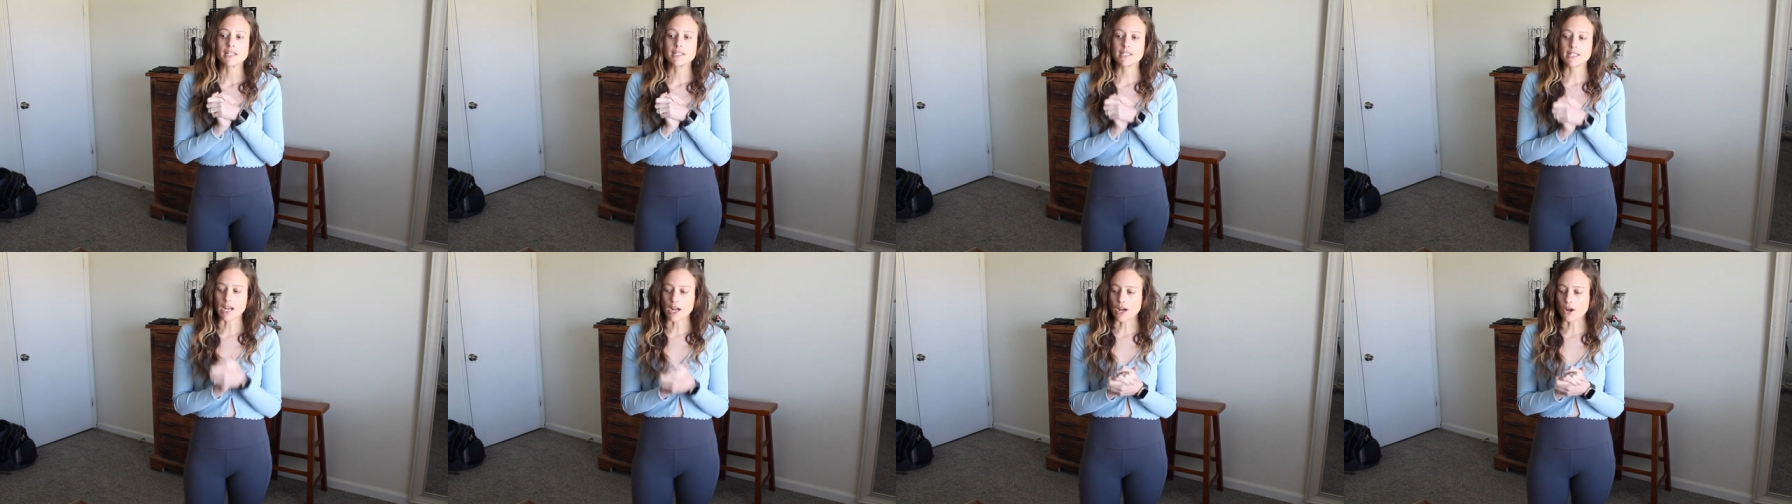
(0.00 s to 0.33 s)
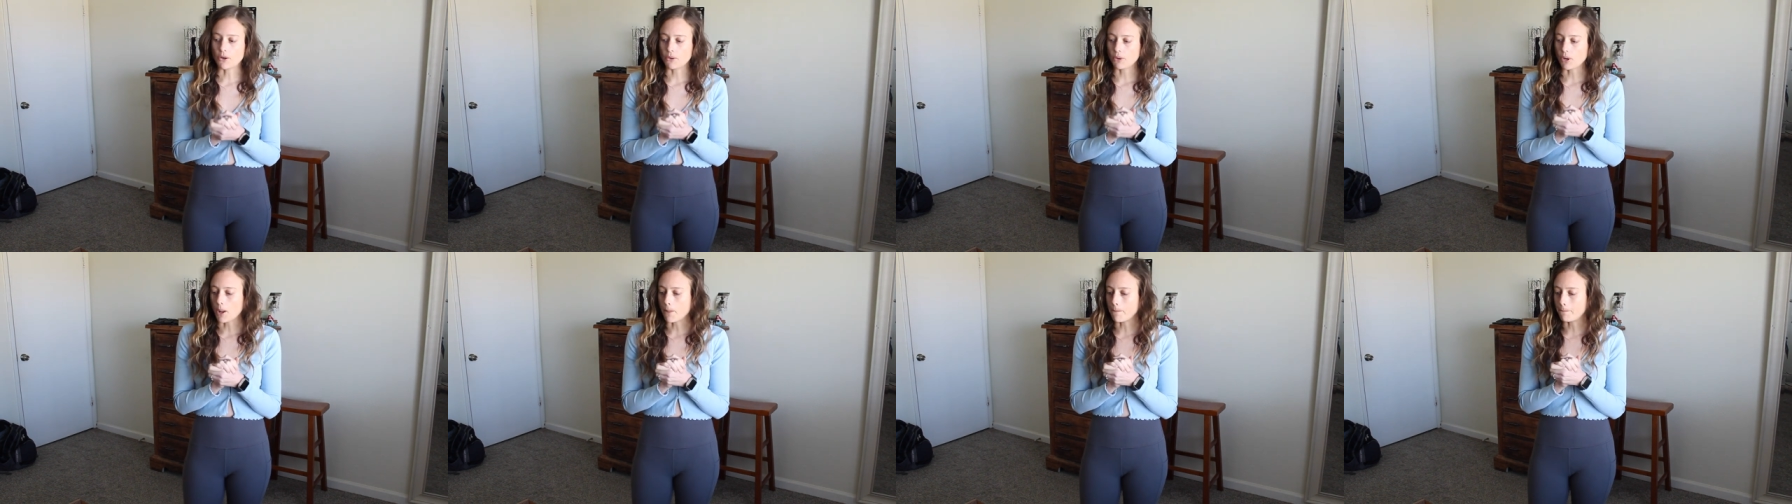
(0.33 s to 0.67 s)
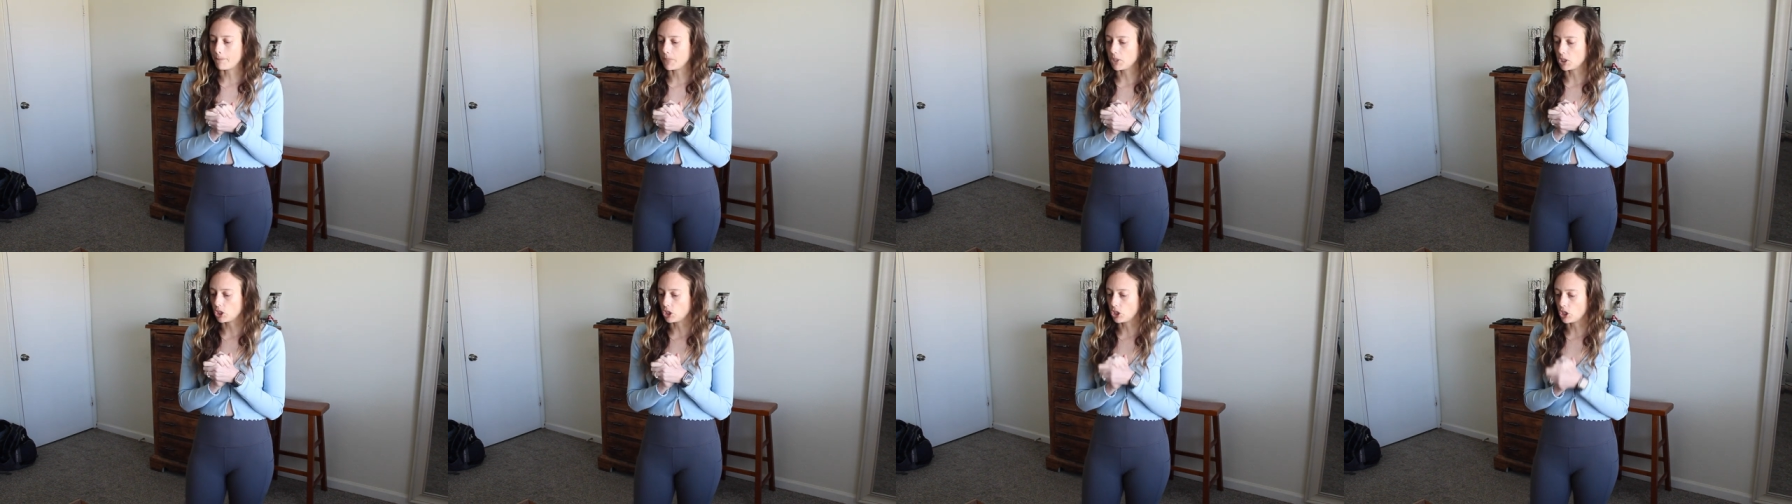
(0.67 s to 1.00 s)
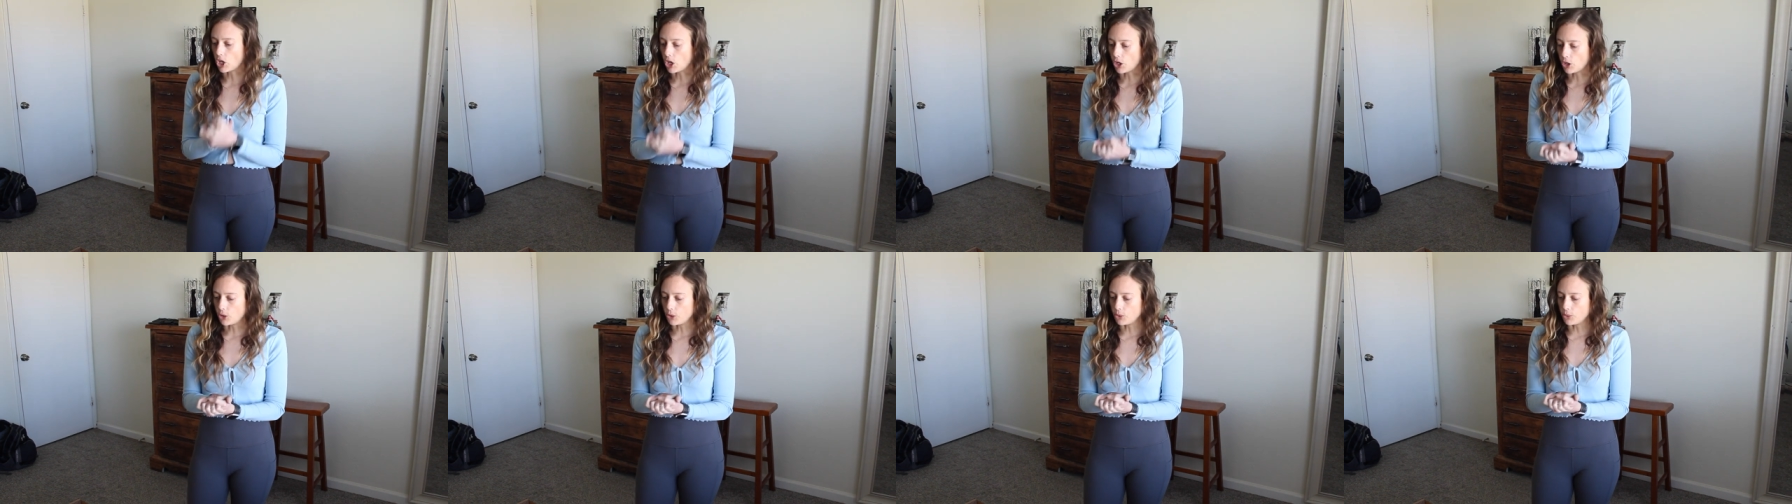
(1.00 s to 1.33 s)
down
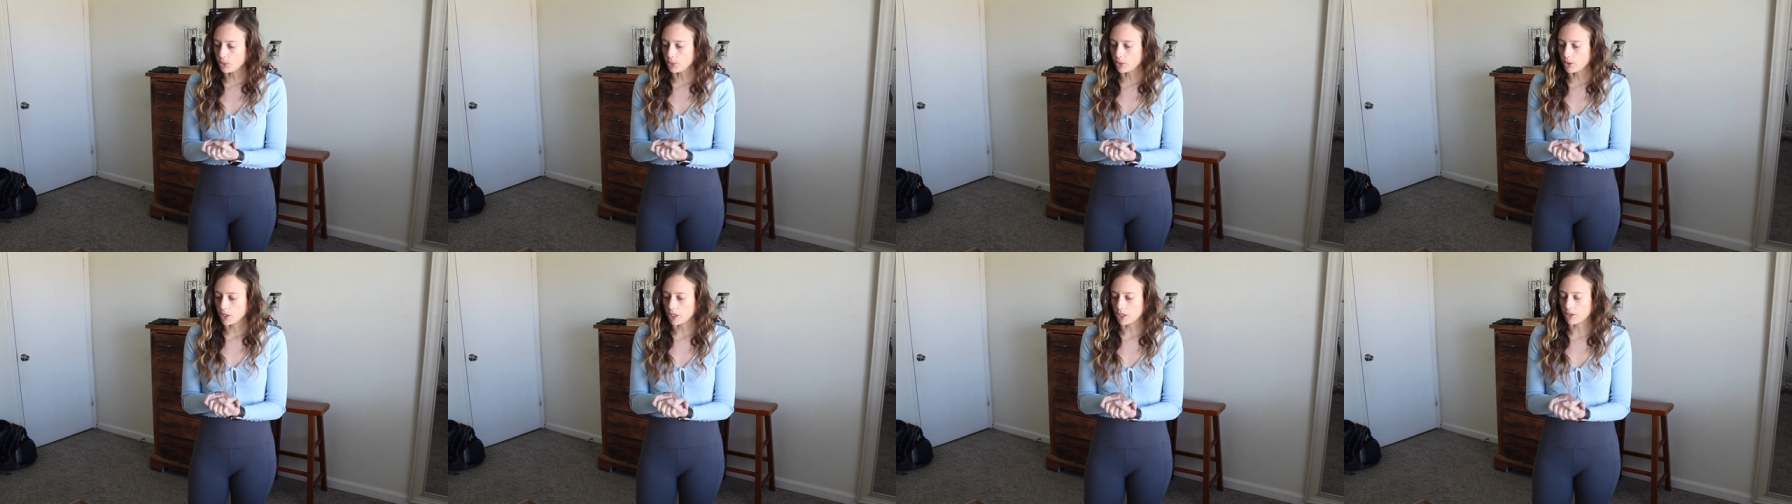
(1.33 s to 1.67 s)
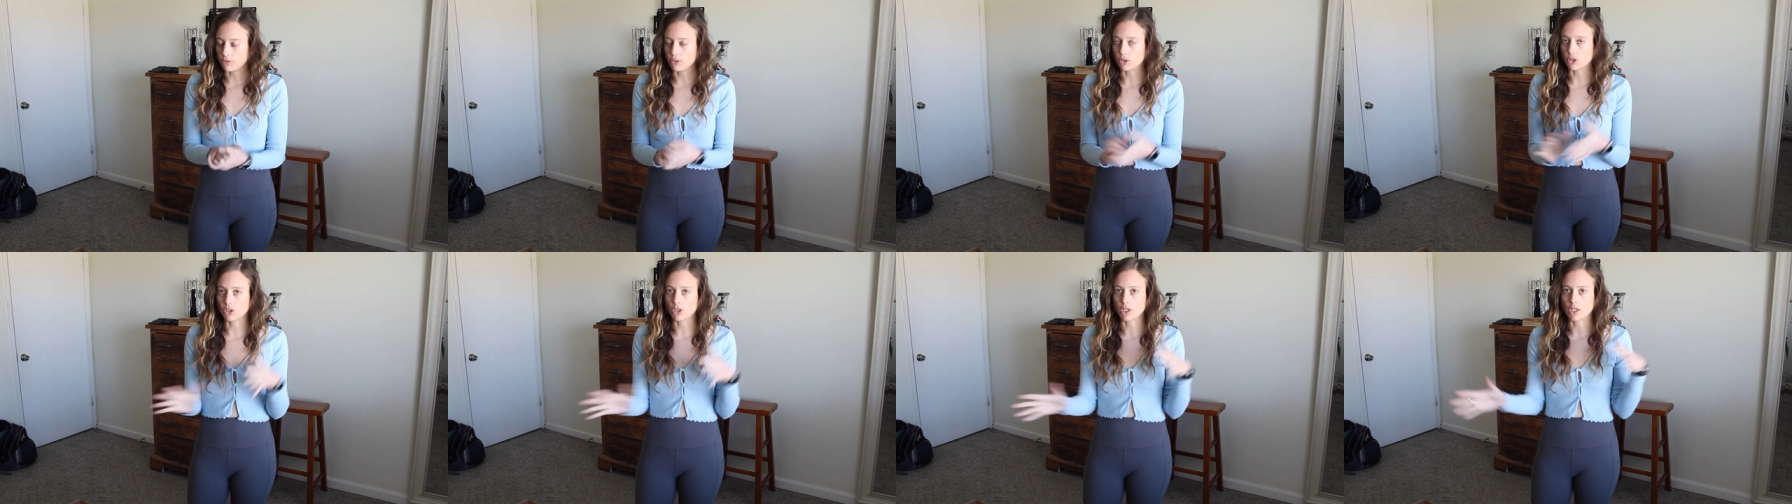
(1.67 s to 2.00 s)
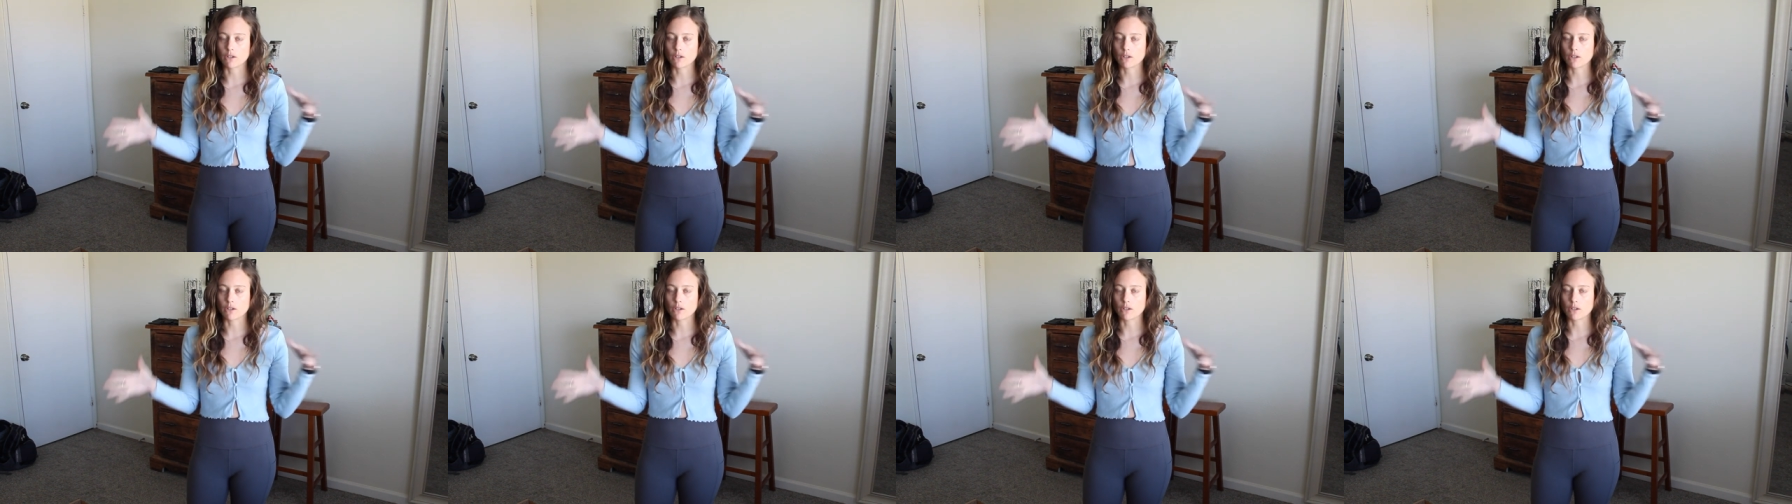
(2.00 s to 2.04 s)
below if you're